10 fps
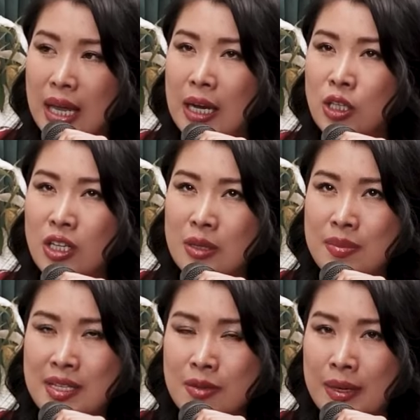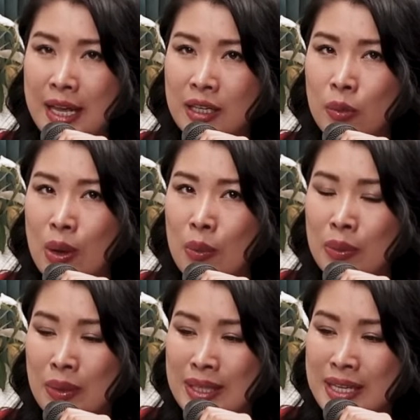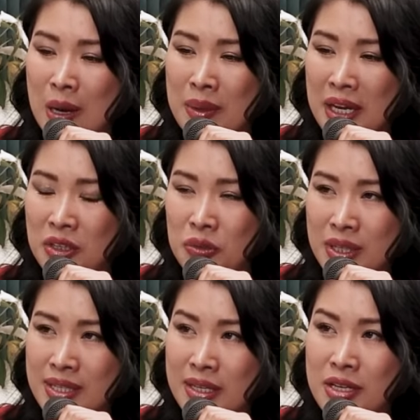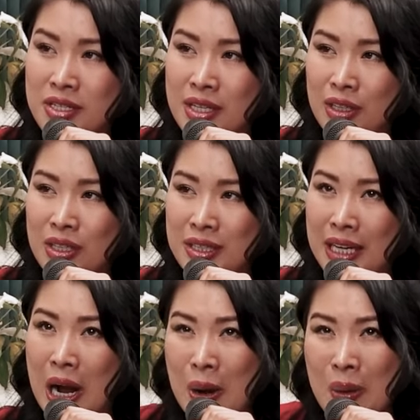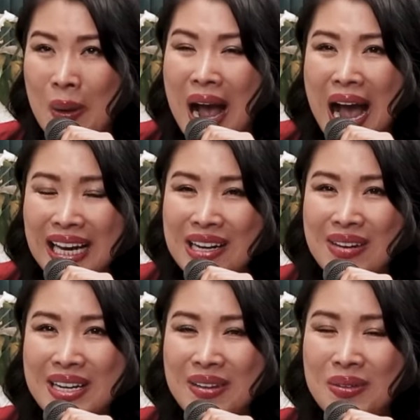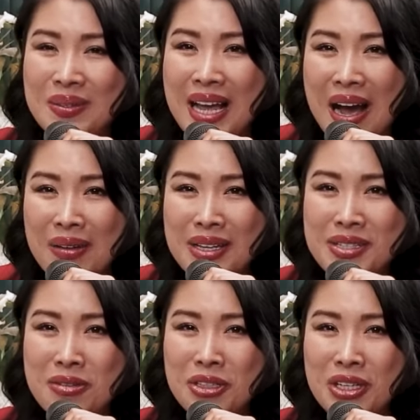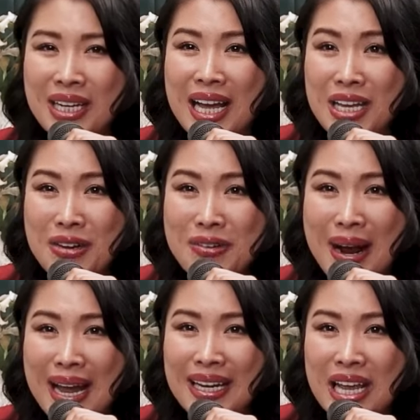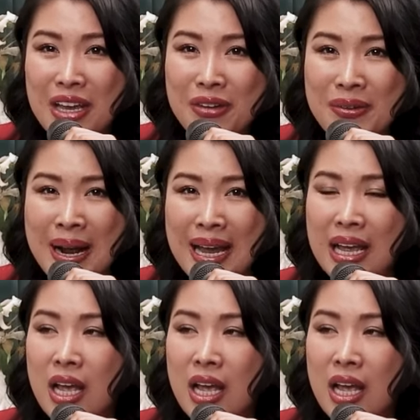Like, not submissive, but like, when they tell me, like, do this, and you just did. It's like, oh, I never know. Oh, that's so good. Yeah. You're right. You're right.